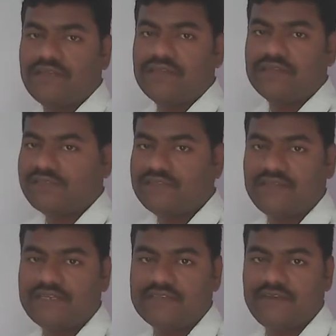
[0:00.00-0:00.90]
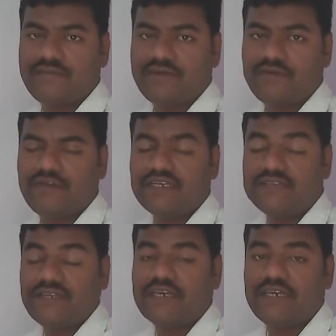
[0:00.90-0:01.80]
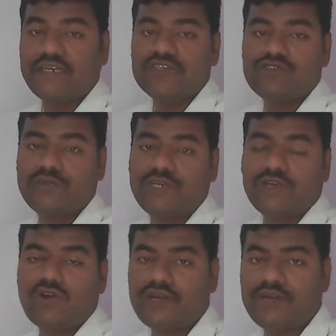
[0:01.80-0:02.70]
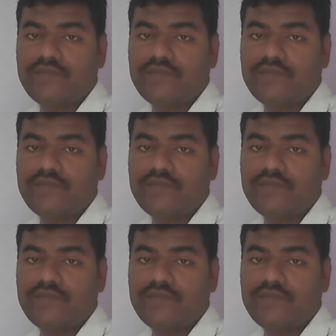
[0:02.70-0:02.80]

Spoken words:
This is an example. Where exactly it has to be recorded?